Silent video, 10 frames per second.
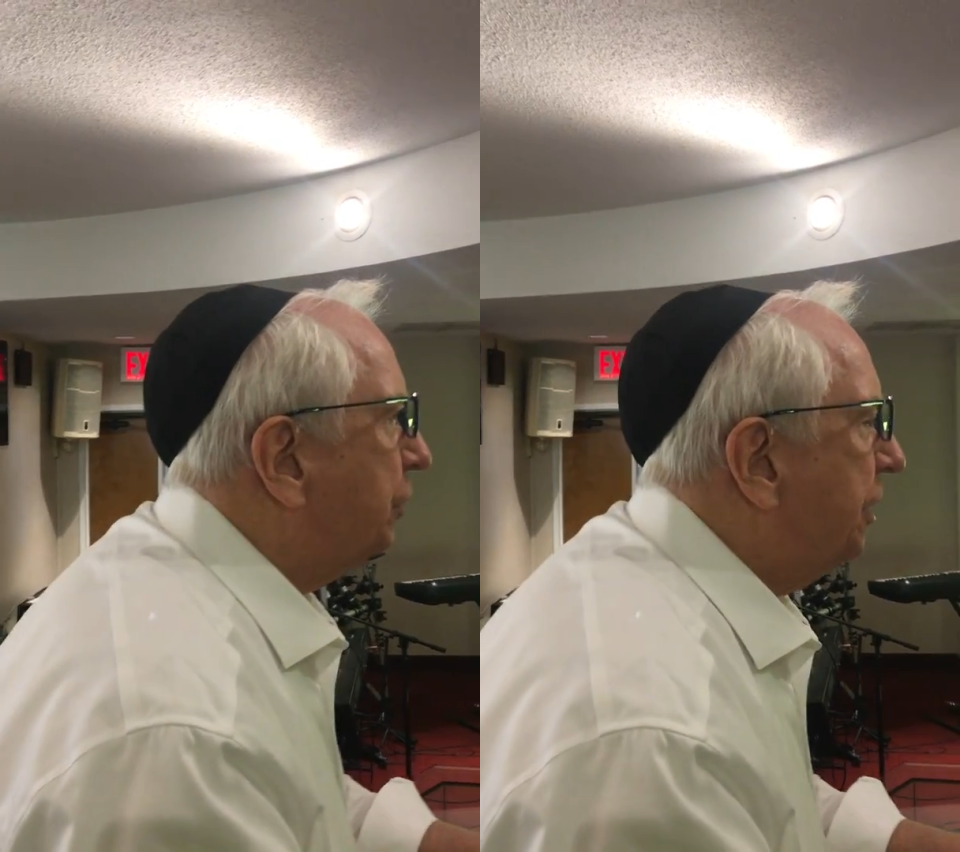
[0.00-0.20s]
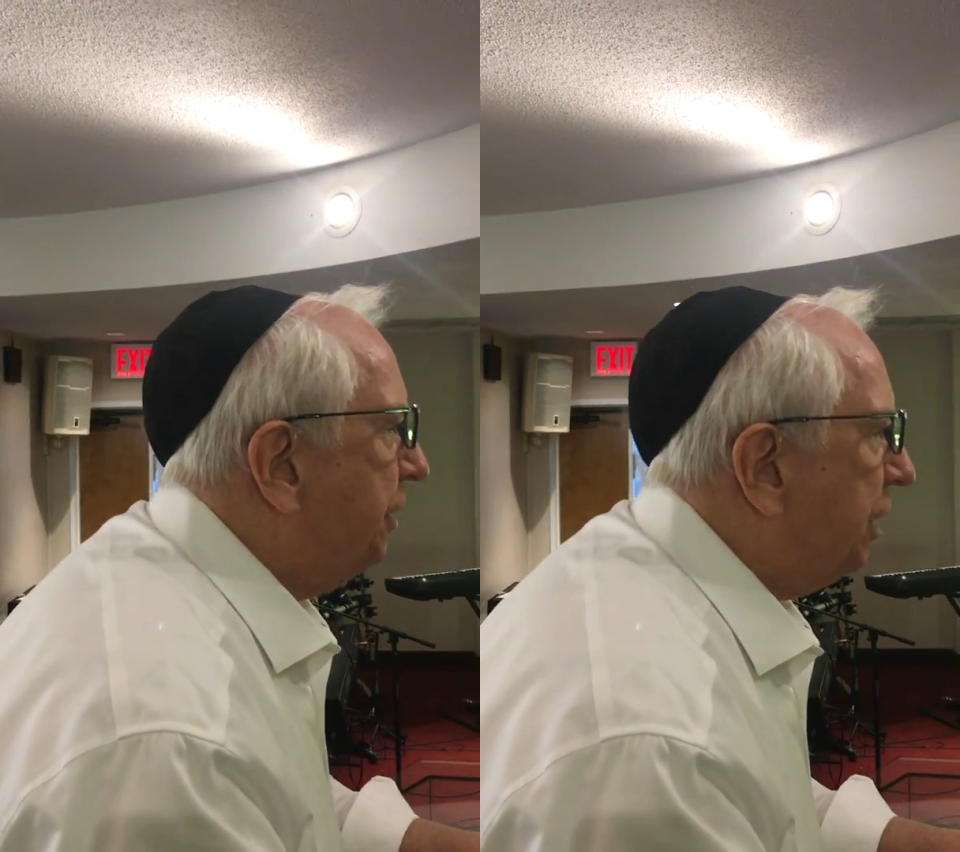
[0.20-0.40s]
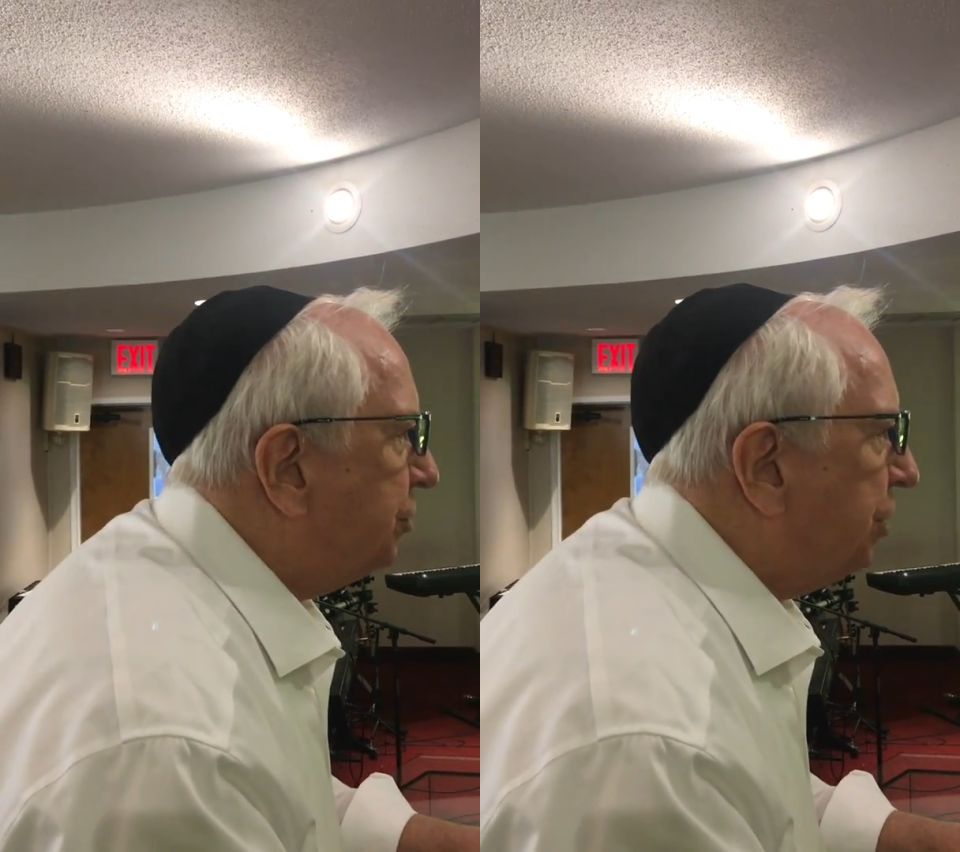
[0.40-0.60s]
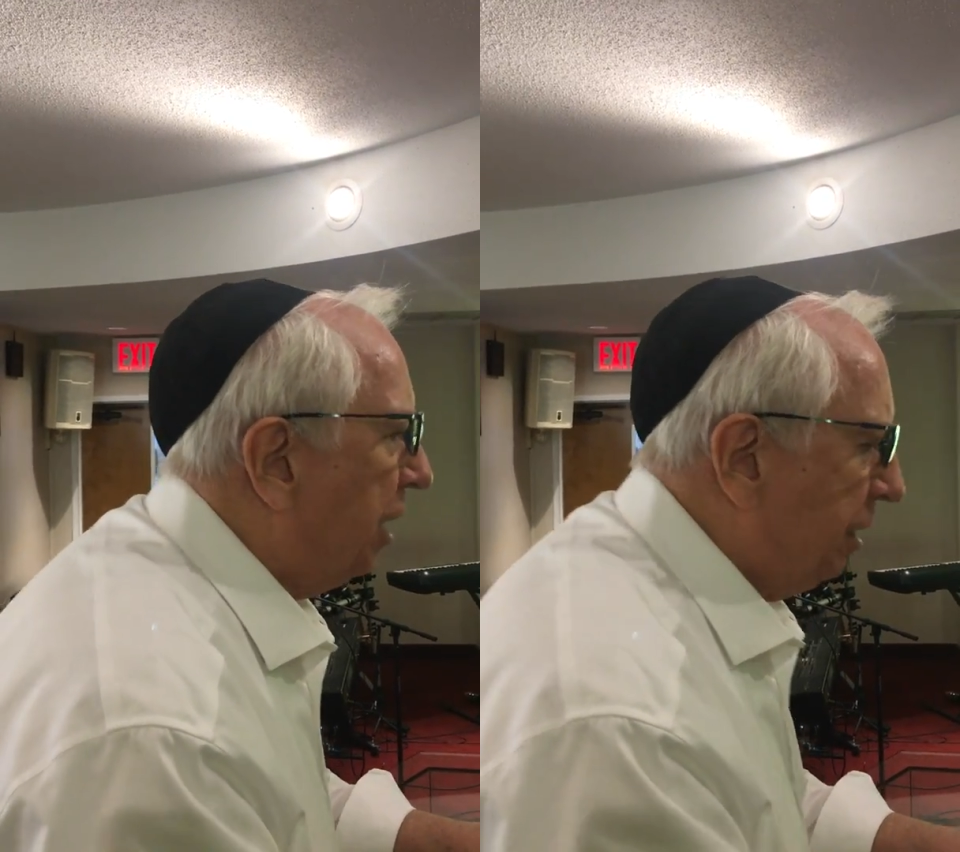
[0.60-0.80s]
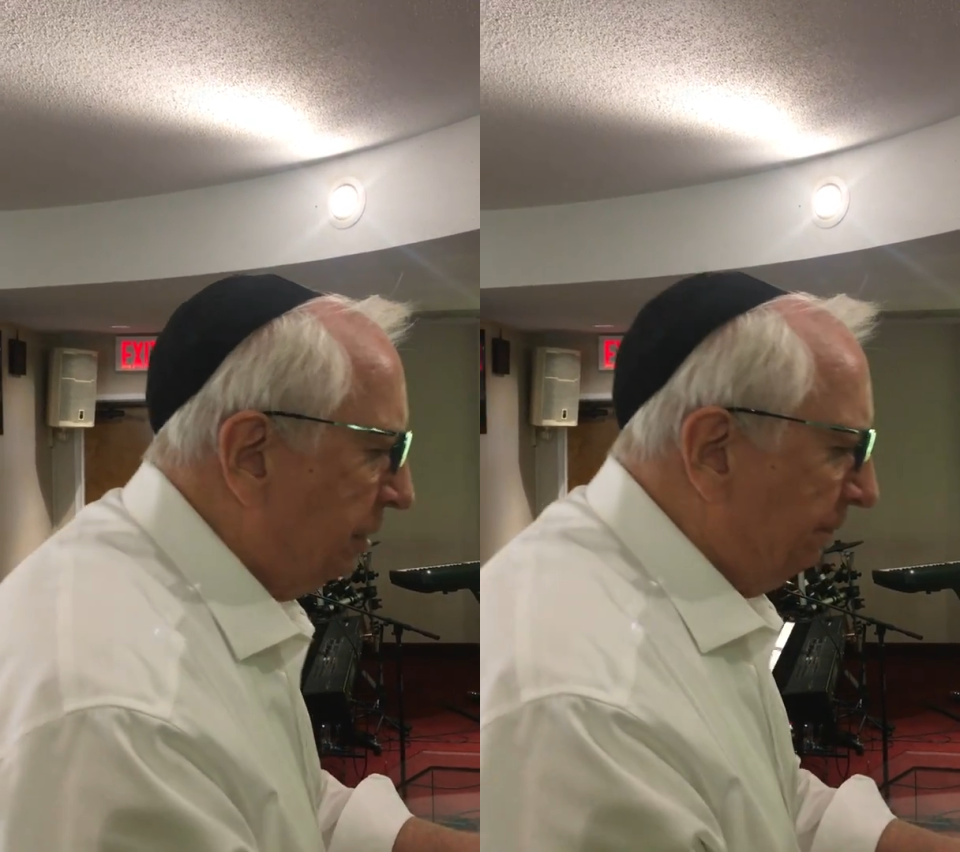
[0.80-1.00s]

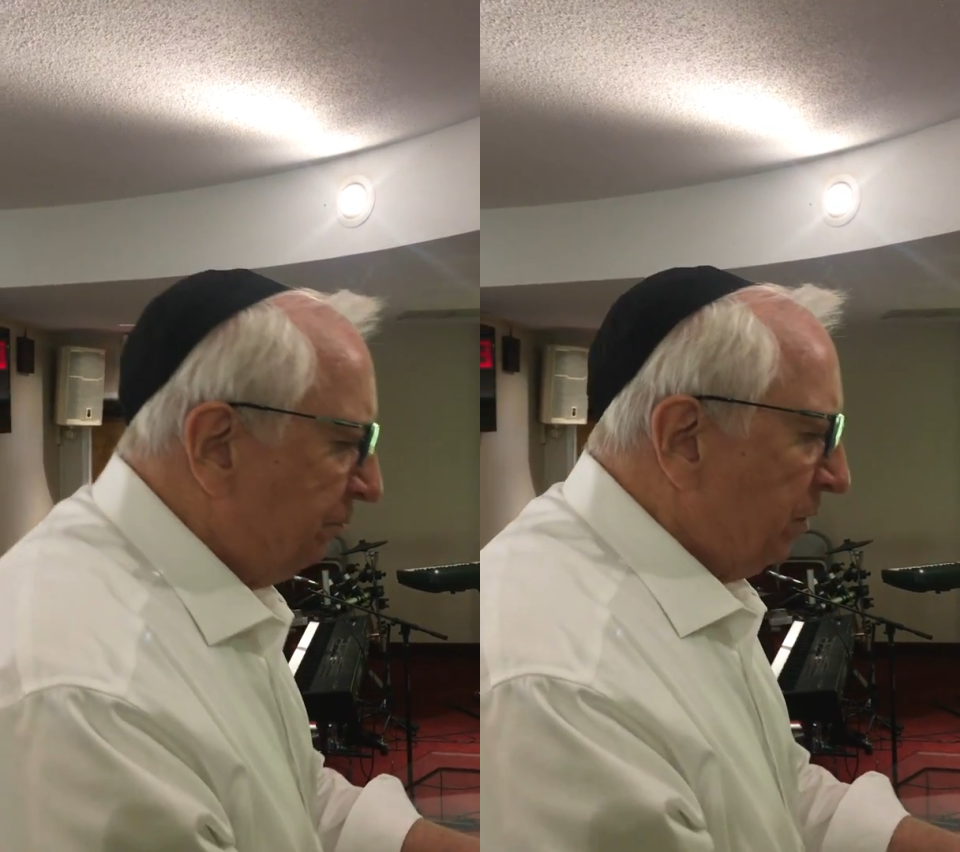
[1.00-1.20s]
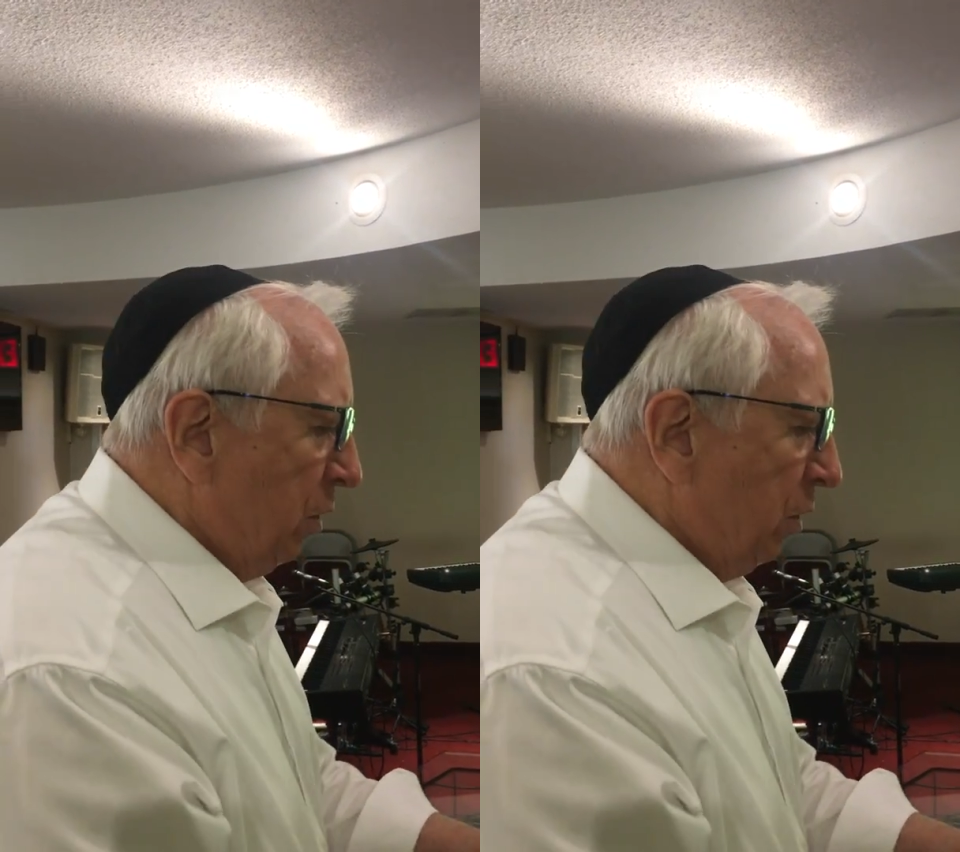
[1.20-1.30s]
condition,